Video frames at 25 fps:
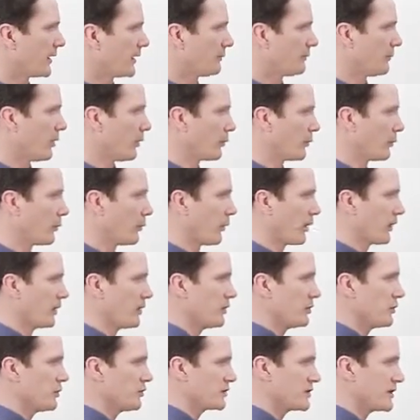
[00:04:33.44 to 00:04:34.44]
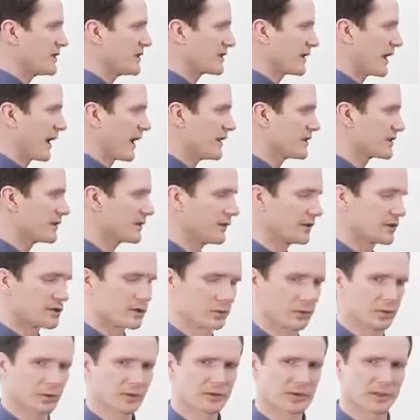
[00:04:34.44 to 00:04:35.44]
But we want to use these kinds of
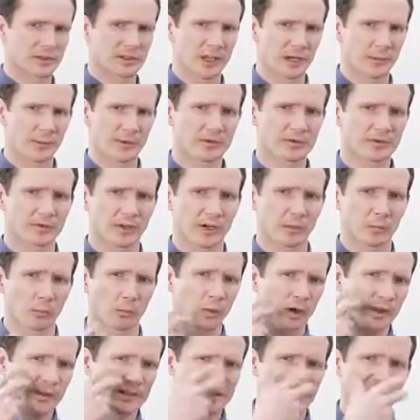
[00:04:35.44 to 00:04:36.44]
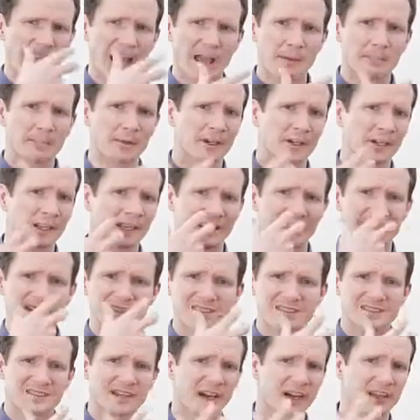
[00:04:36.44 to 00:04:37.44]
visuals to demonstrate what's happening
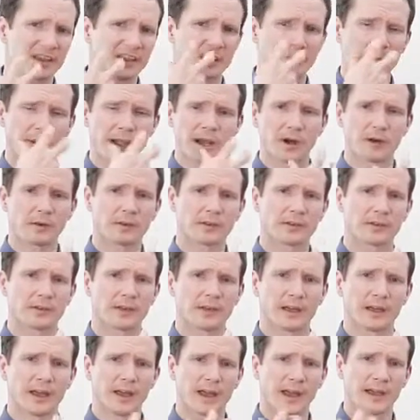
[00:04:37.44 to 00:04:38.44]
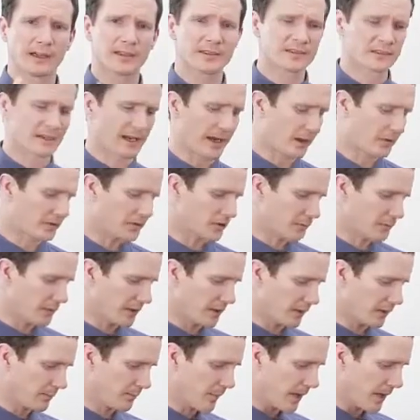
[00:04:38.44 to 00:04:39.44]
inside the mouth as sounds are
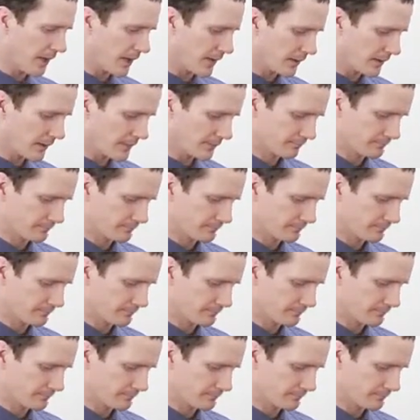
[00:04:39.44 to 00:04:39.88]
being made.